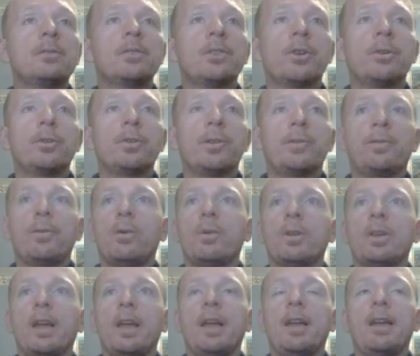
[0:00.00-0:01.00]
Tools
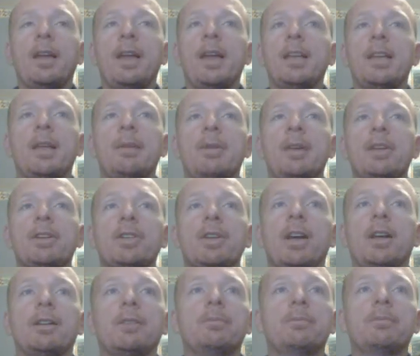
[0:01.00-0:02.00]
folder, ADB
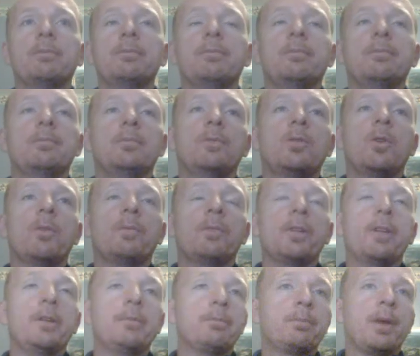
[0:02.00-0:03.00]
shell.
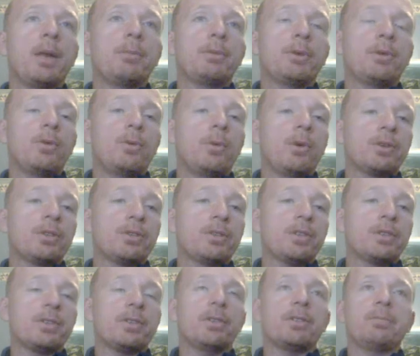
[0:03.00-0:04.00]
Hopefully people who are
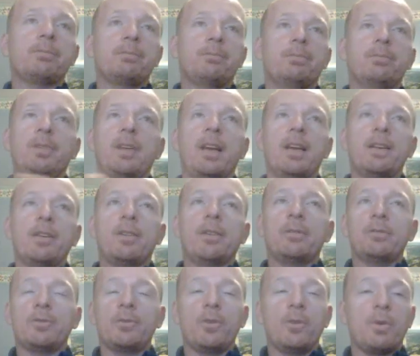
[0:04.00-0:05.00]
watching this will kind of
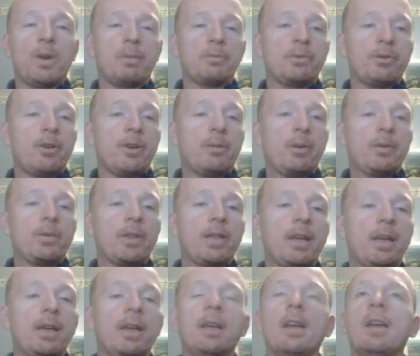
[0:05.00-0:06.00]
know what I'm talking about
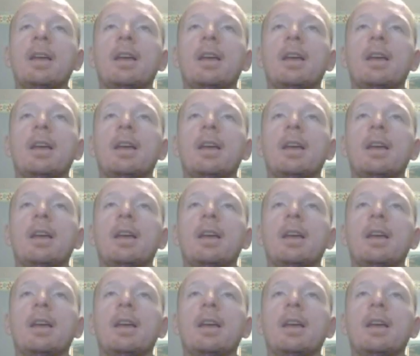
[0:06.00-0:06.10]
there.